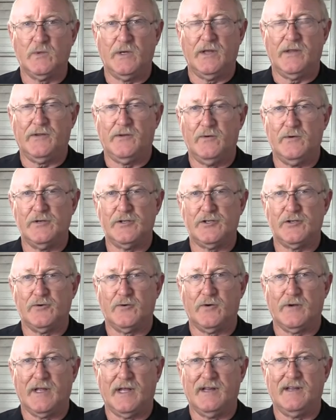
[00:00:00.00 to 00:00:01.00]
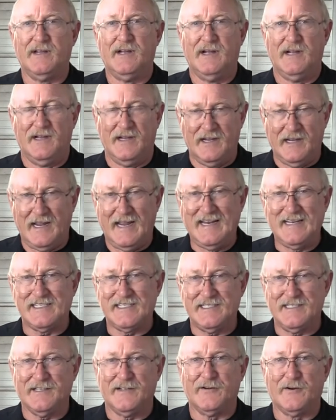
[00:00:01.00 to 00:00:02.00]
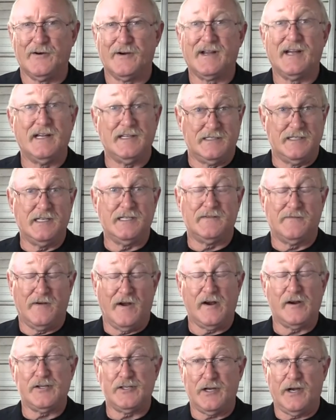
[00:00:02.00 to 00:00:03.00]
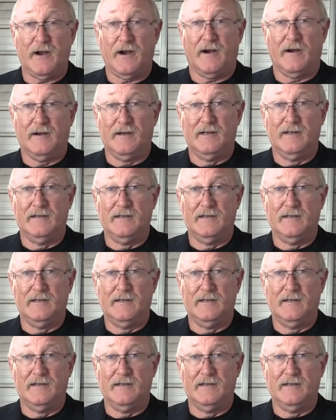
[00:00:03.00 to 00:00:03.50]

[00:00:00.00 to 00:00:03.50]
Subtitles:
width to ensure that each cylinder gets its fair share.